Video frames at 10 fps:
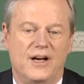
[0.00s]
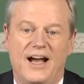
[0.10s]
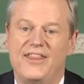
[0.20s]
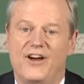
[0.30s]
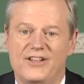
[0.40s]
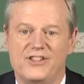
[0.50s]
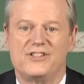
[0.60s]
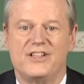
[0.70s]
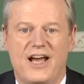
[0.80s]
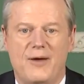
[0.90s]
I thought
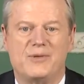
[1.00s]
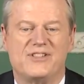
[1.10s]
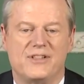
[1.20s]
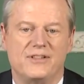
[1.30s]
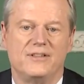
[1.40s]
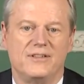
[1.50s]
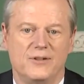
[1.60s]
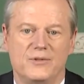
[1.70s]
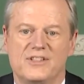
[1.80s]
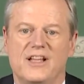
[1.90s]
just the opposite.
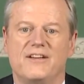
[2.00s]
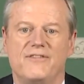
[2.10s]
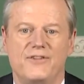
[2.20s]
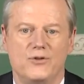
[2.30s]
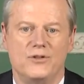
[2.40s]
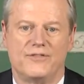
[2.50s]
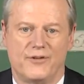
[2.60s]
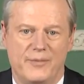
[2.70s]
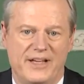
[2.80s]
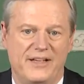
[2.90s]
It was like fuel
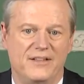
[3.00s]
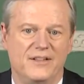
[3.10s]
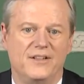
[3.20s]
for me.